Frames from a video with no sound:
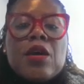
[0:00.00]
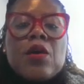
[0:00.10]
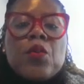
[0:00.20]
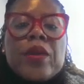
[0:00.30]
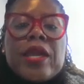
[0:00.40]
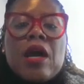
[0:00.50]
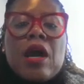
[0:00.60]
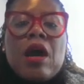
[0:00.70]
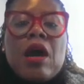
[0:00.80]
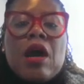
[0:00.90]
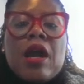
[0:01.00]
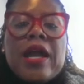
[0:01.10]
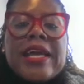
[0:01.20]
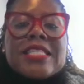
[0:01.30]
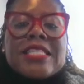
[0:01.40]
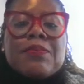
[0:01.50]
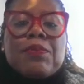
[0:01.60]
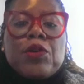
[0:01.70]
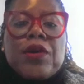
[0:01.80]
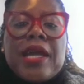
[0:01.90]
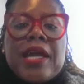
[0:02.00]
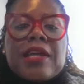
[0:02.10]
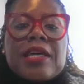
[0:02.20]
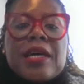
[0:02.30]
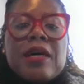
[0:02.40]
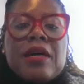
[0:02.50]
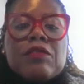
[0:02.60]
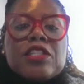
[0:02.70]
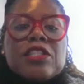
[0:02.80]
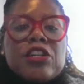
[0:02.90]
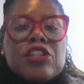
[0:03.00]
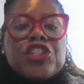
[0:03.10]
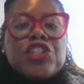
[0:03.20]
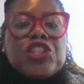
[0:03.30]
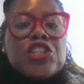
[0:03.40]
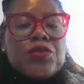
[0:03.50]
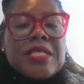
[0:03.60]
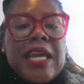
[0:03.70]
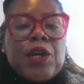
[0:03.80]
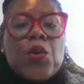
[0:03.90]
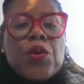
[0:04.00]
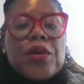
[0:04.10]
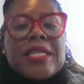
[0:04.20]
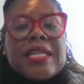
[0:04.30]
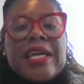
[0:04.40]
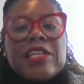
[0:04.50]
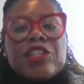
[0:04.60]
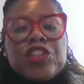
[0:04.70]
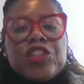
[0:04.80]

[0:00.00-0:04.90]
we are exploring the research use and coordination